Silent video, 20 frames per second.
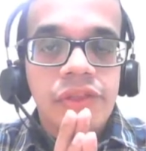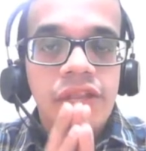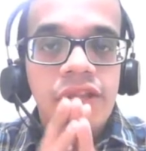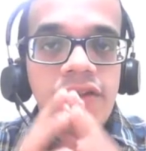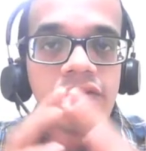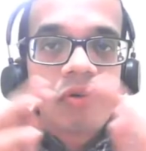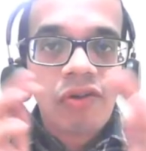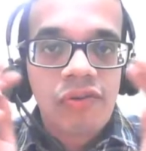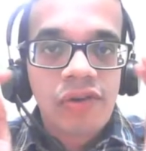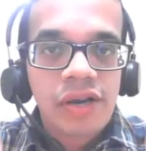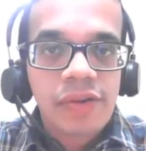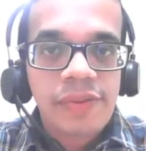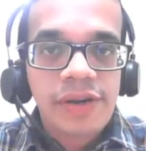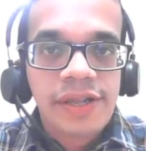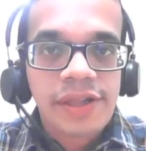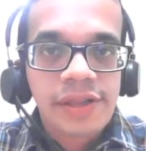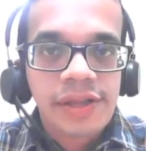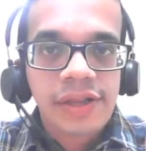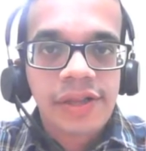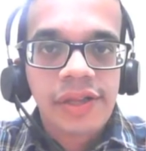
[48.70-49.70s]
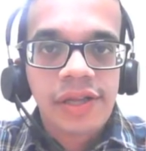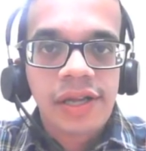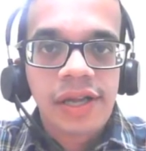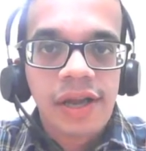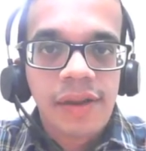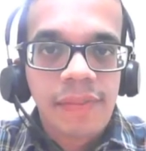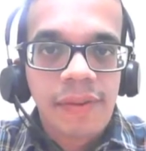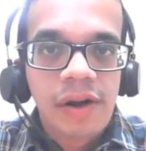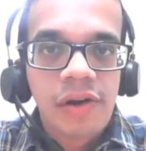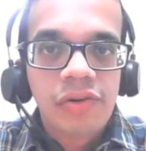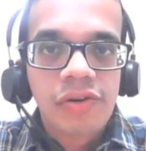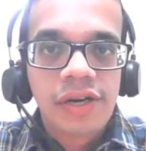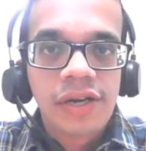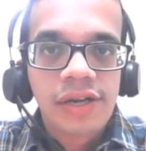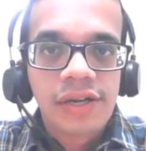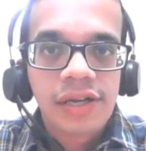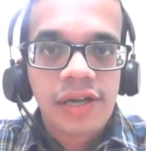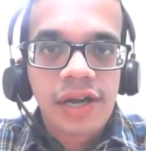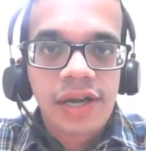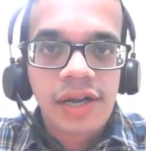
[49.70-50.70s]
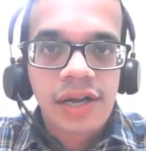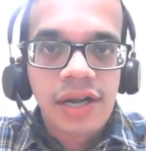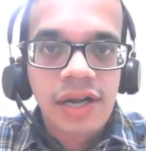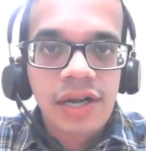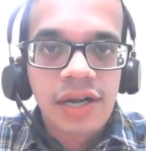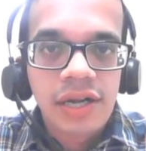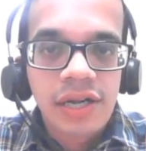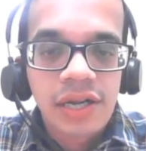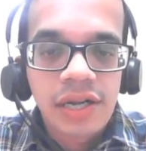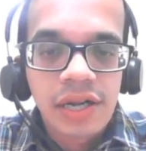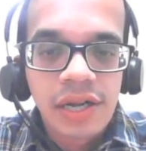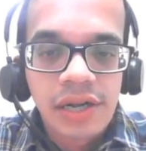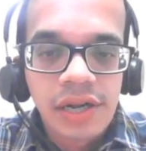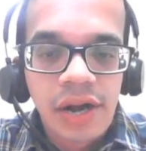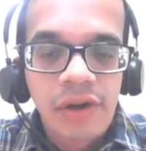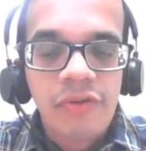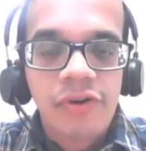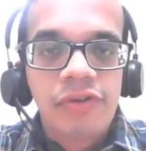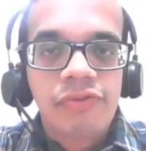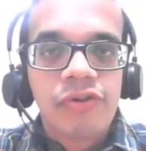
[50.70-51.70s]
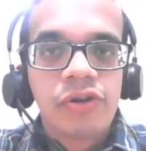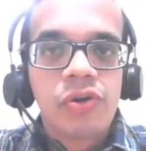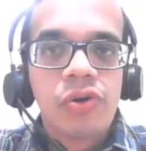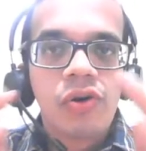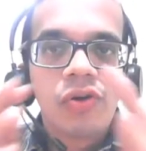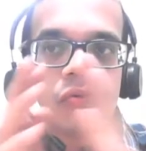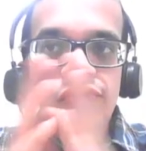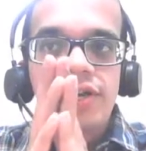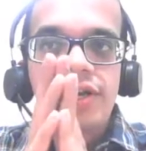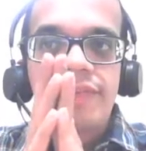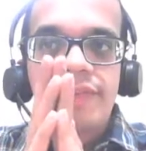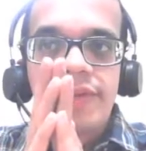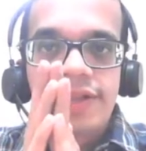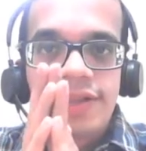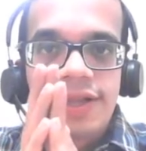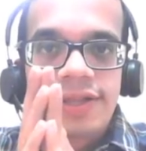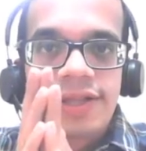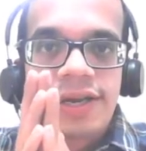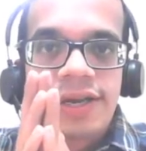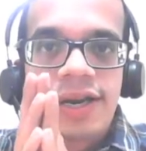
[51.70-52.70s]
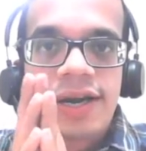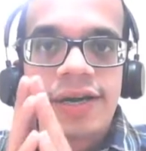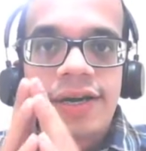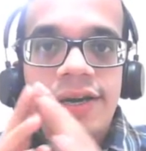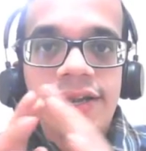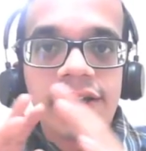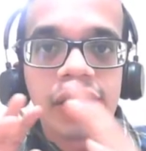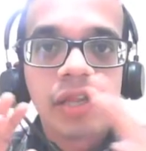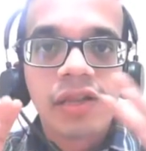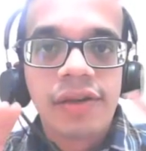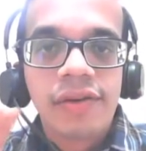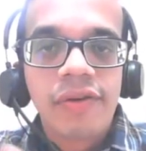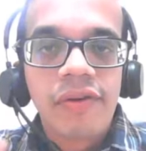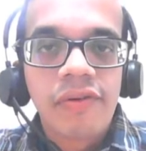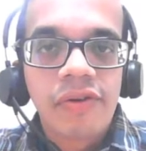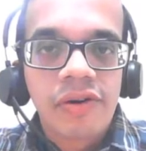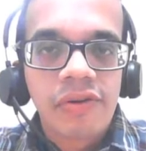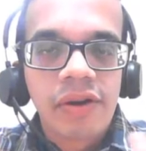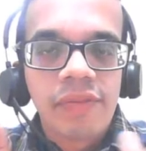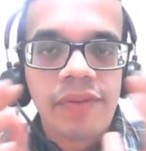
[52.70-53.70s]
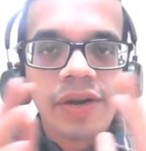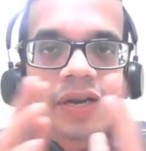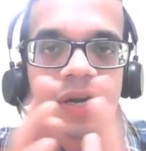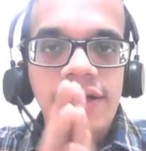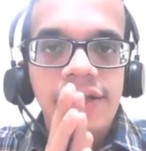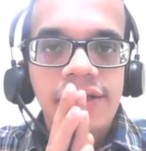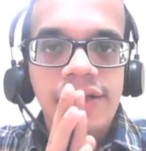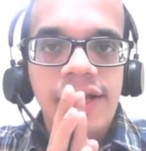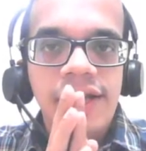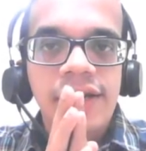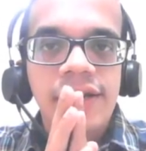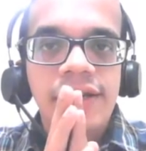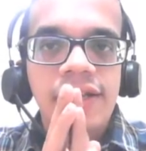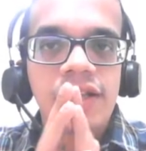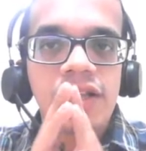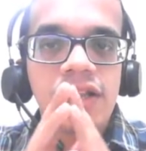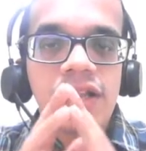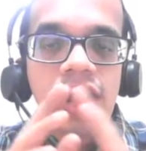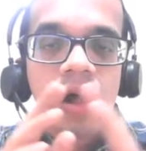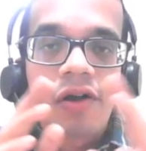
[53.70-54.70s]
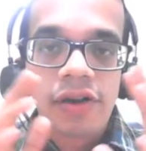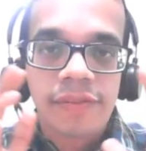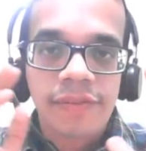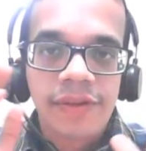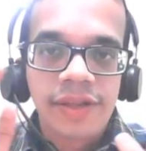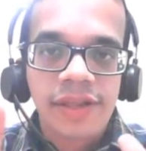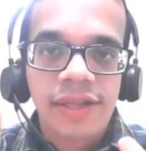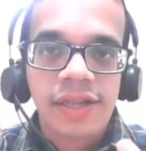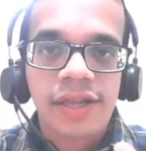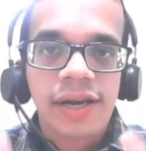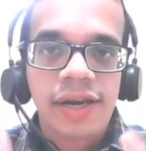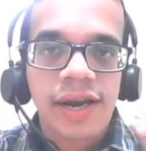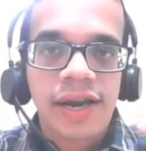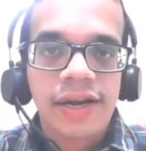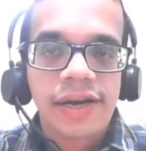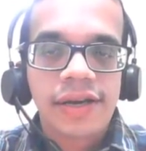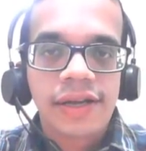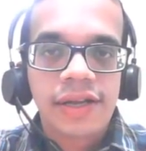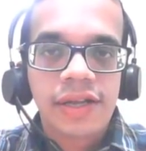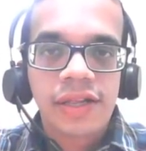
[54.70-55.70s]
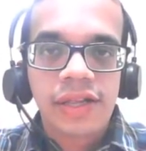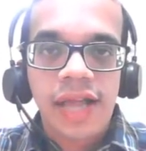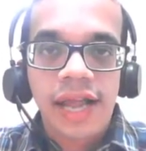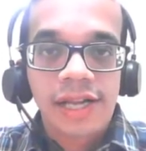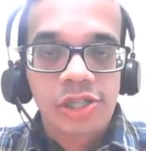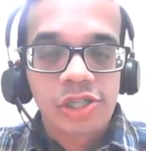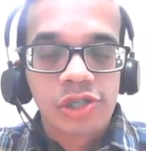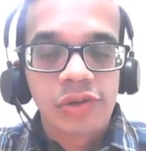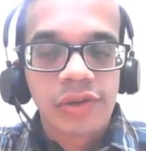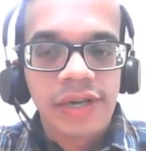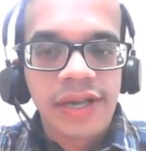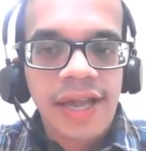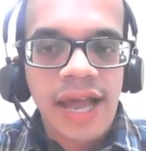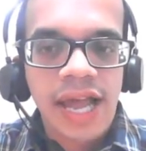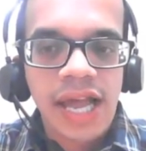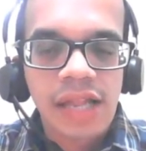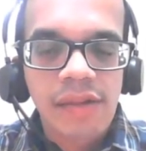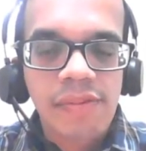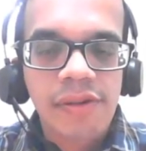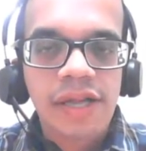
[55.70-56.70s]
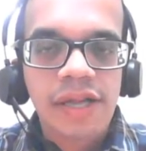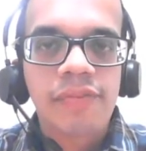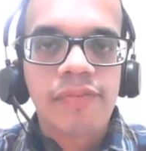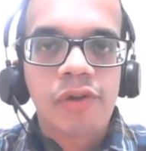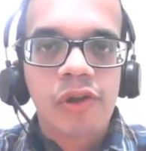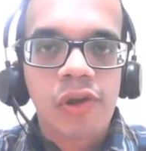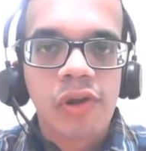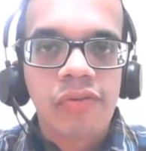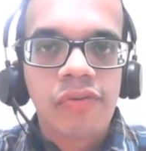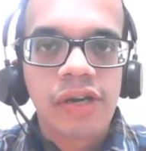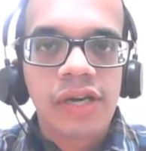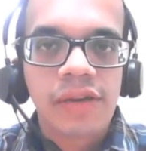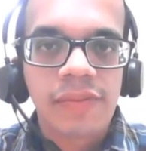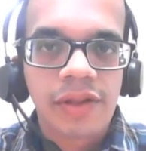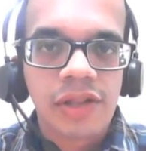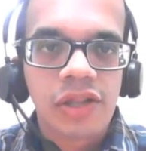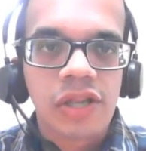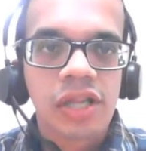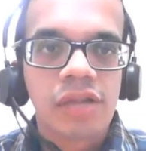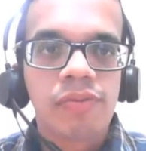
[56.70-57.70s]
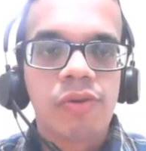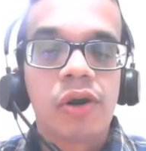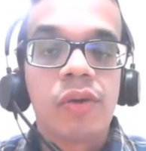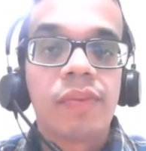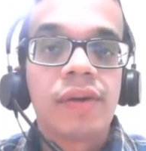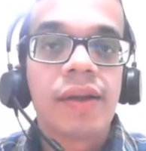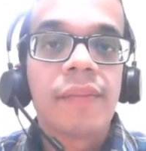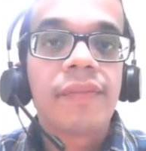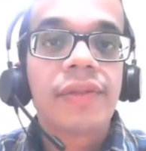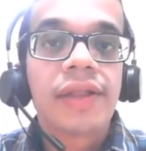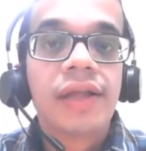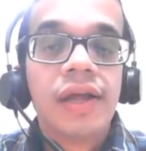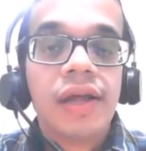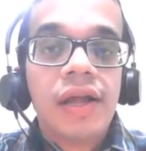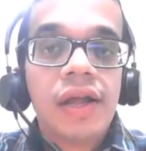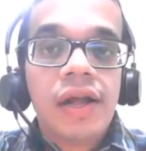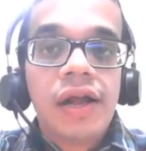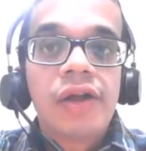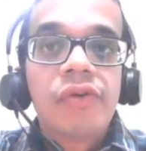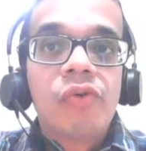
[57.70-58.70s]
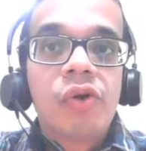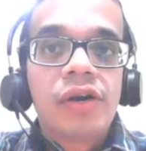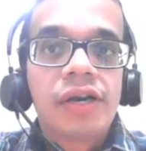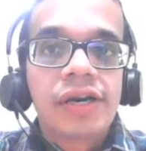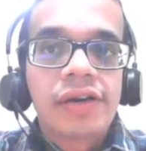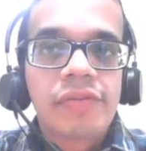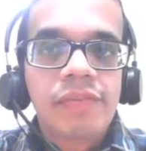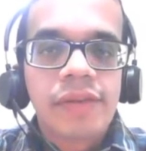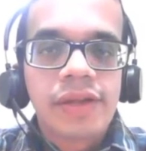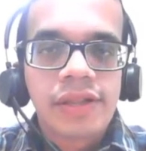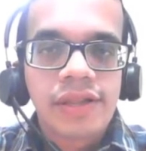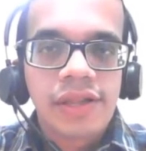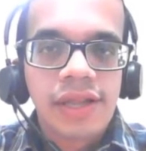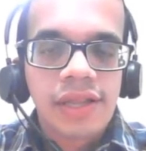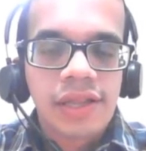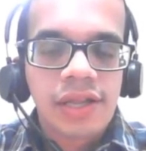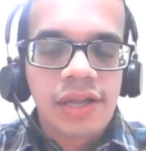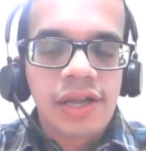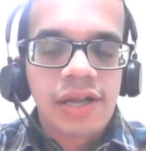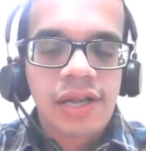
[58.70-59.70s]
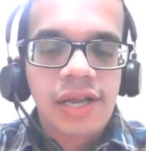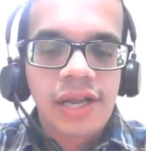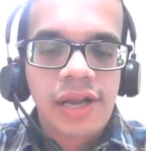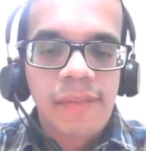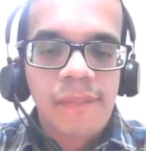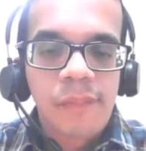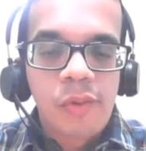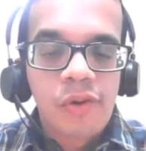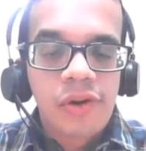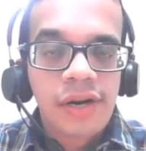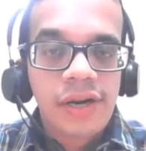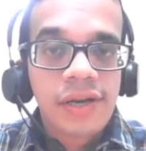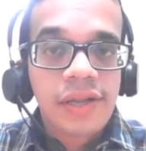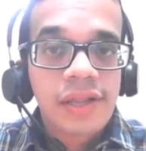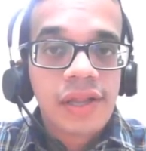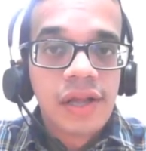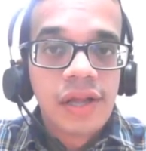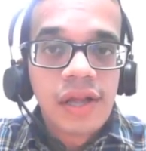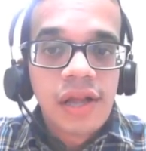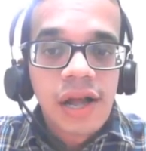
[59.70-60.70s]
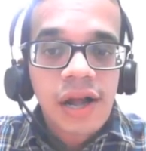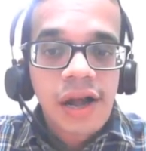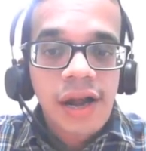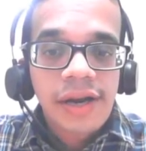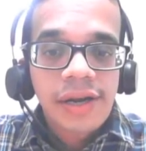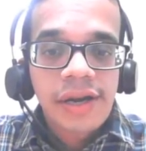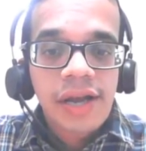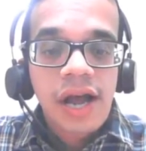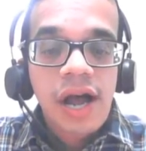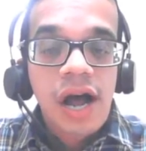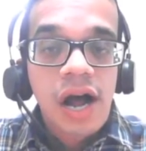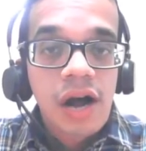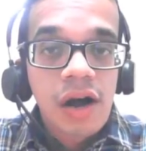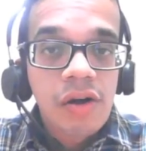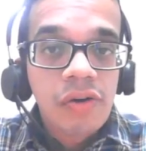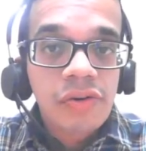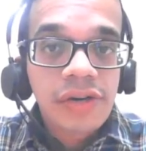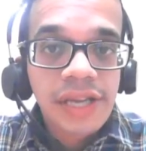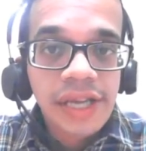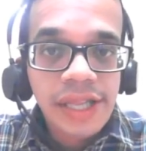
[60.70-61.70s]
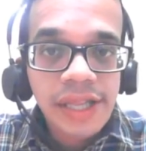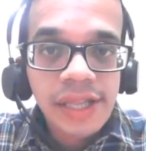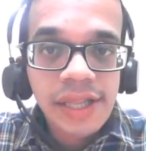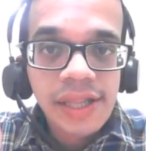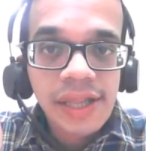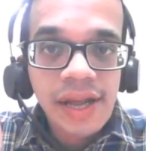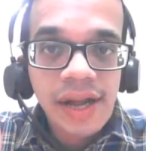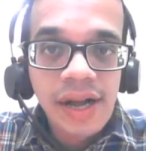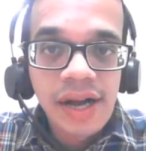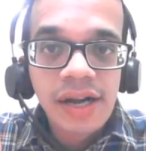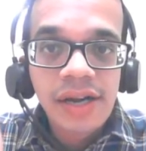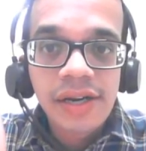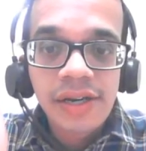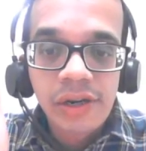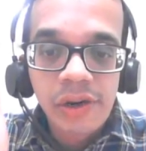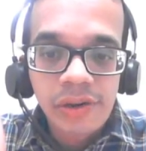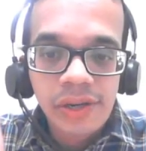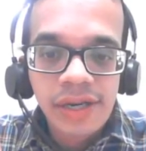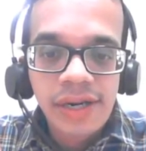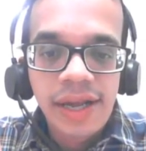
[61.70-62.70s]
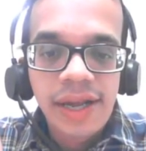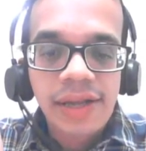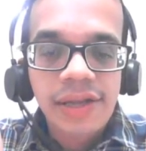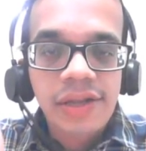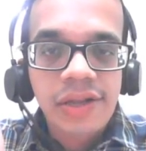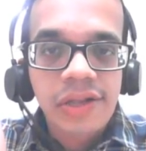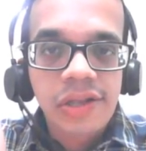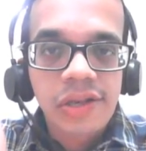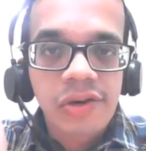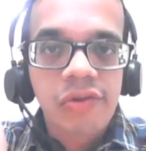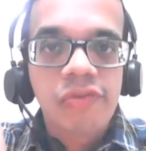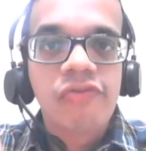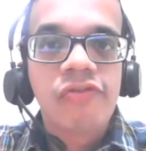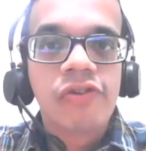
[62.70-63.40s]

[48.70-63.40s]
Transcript: we will be discussing about overview of the business analytics. We will be understanding how the business analytics actually helps in solving the business problems, and what are the business key components, and how these are utilized to